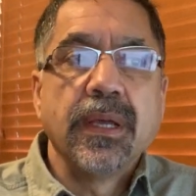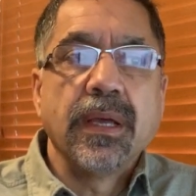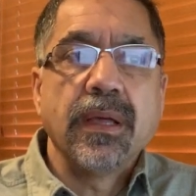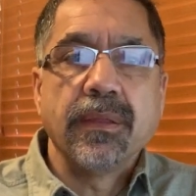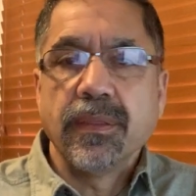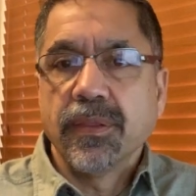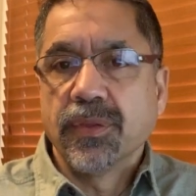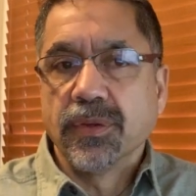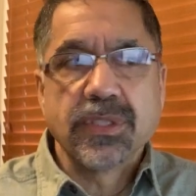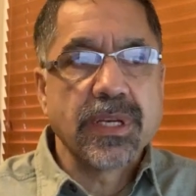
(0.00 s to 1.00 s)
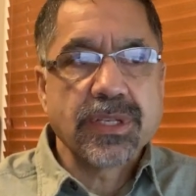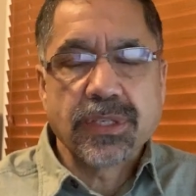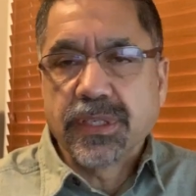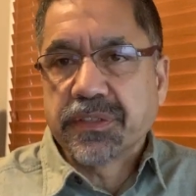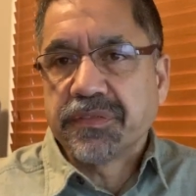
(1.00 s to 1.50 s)
And then the third
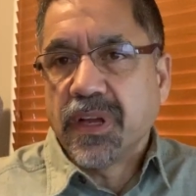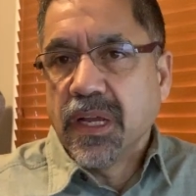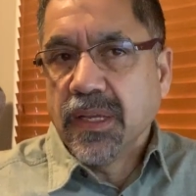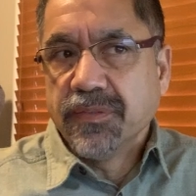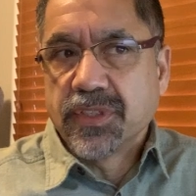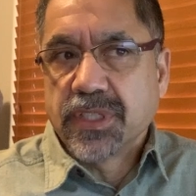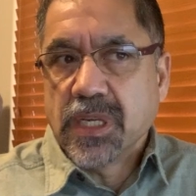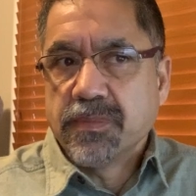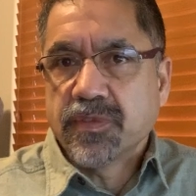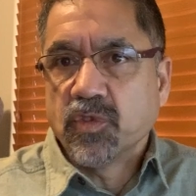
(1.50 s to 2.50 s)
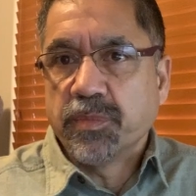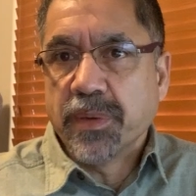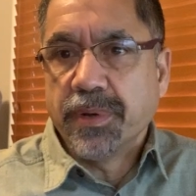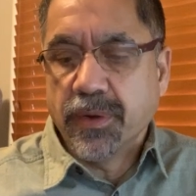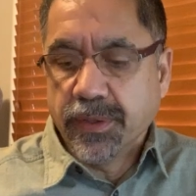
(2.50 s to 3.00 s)
section is 5 steps for
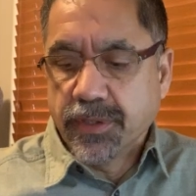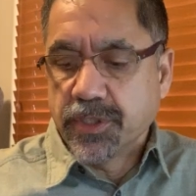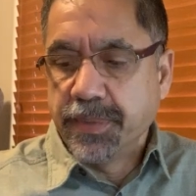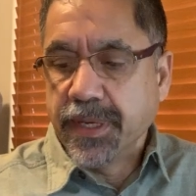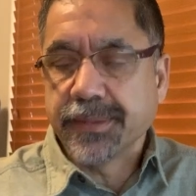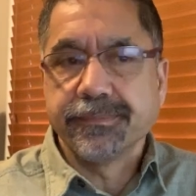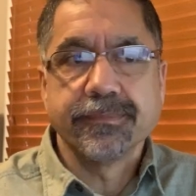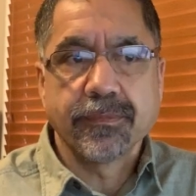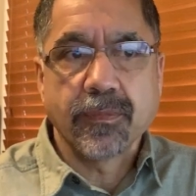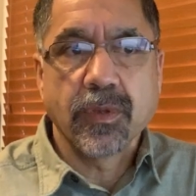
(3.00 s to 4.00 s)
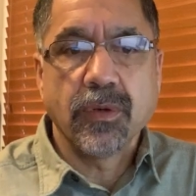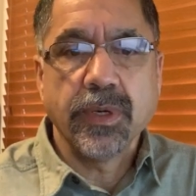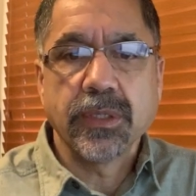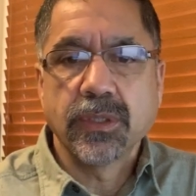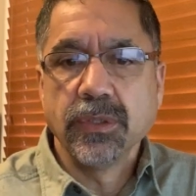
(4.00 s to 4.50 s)
preparing to speak. All
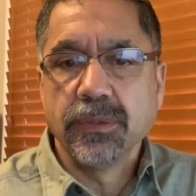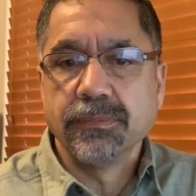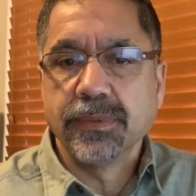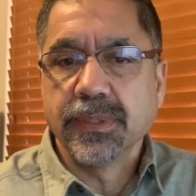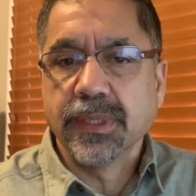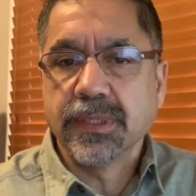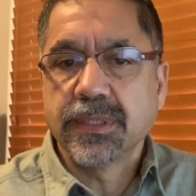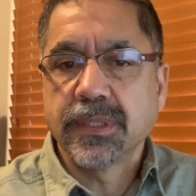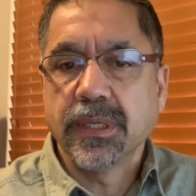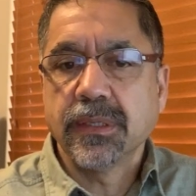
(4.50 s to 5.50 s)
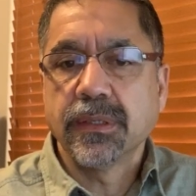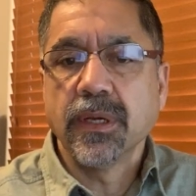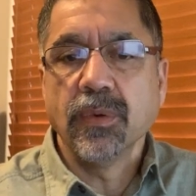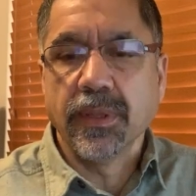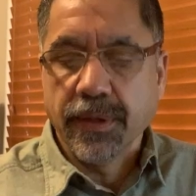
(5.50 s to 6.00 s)
right, cool. Let's get
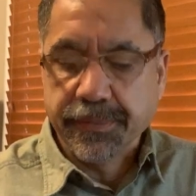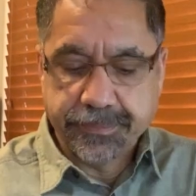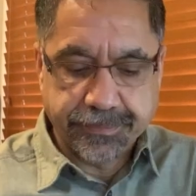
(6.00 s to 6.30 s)
going then.